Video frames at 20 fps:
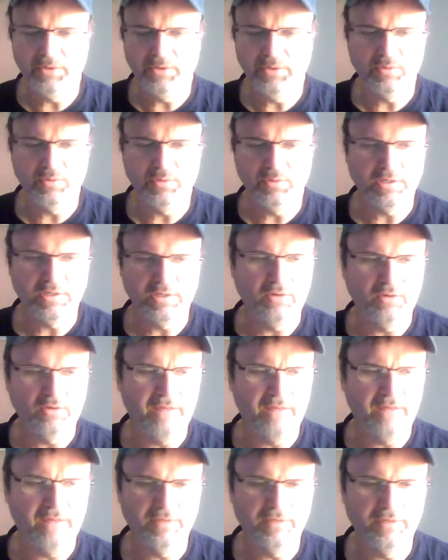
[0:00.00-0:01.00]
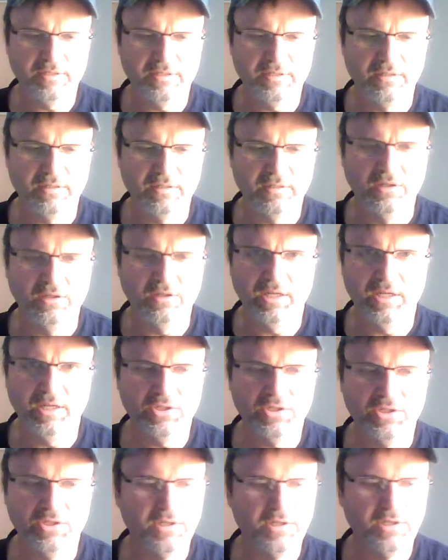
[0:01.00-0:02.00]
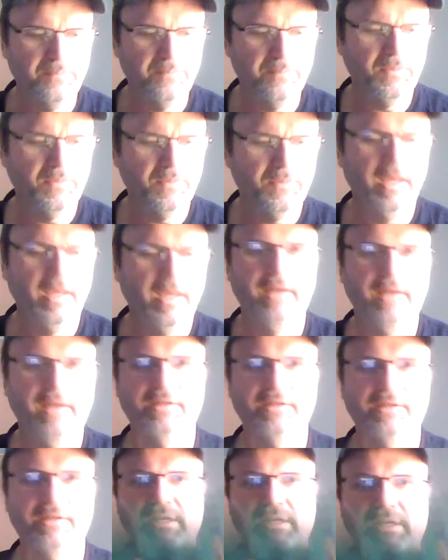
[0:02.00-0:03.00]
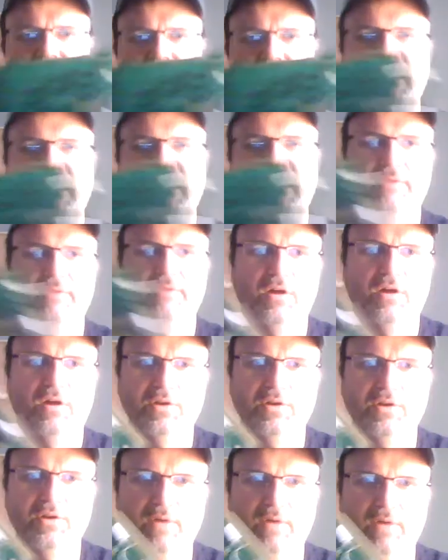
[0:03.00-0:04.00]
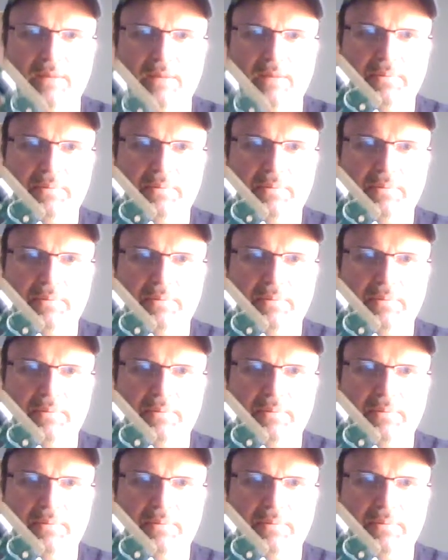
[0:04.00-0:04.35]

there was a graphics glitch, and it does not have an audio amp.